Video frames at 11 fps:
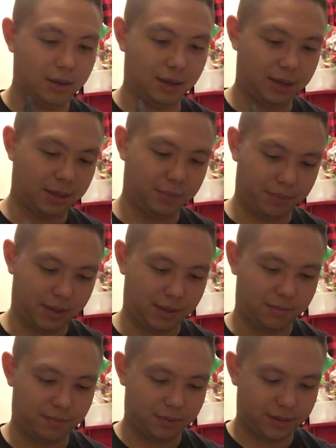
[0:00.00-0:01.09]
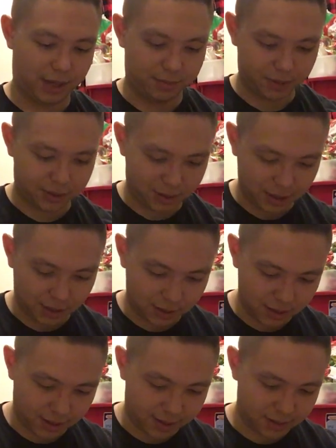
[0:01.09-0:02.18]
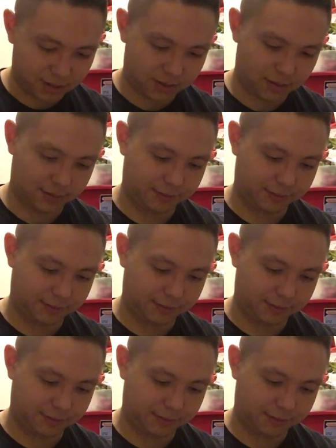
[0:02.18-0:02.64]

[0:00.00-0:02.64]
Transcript: And he taped this thing good, guys.